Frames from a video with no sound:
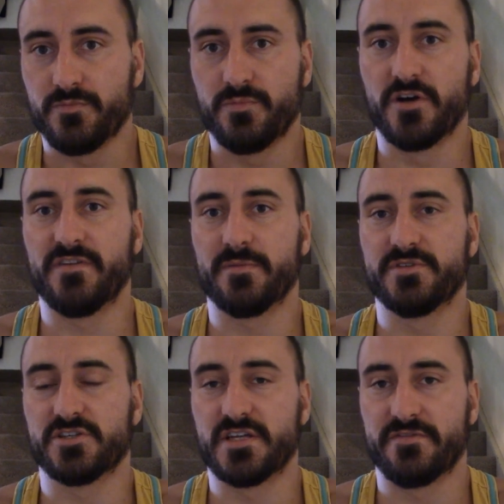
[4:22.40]
perfect
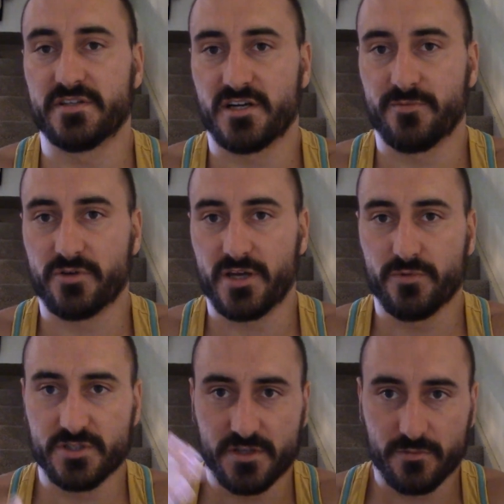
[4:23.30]
position every time. Okay,
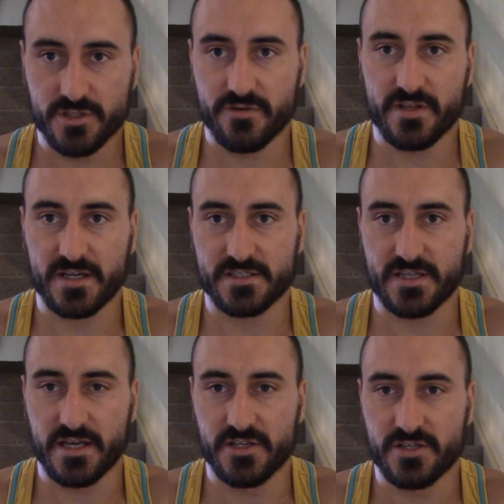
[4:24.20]
once you're at that
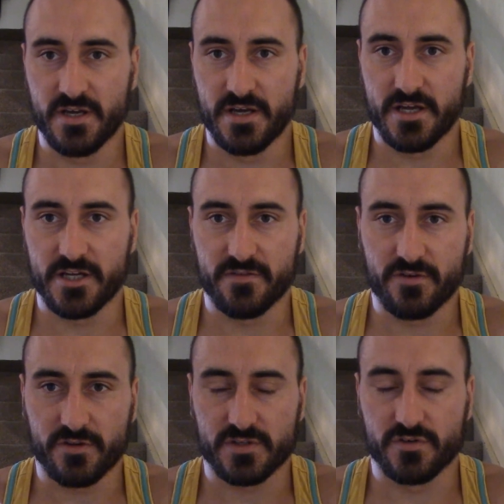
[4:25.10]
stage and you've
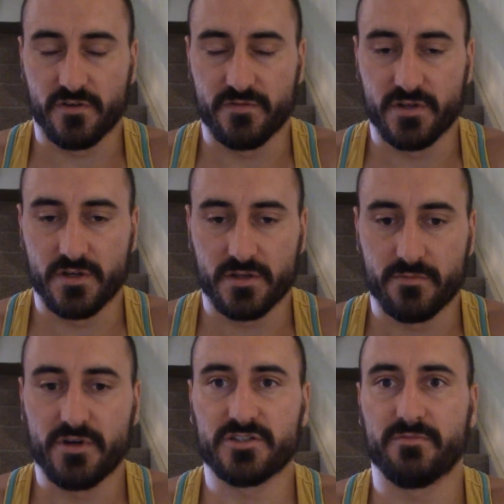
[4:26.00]
got the sort of the
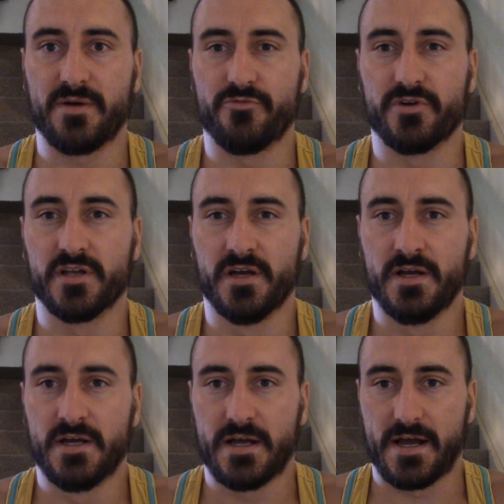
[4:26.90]
muscle memory
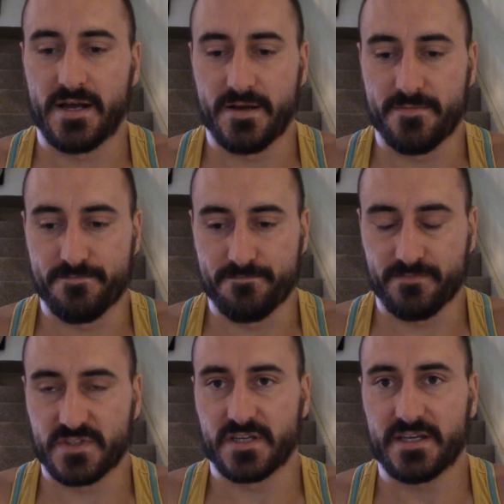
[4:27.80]

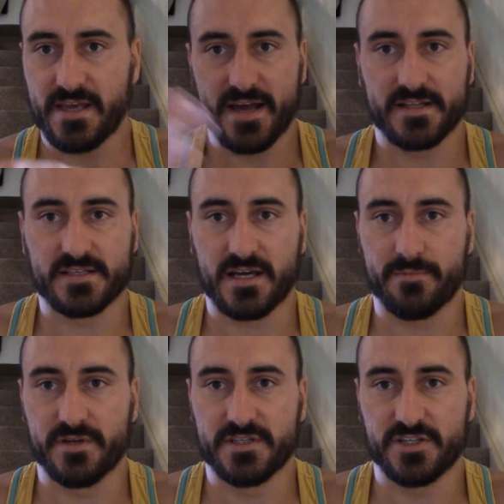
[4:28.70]
to get into that
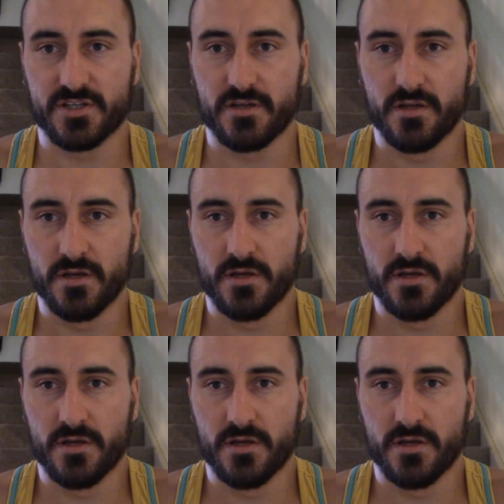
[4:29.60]
position,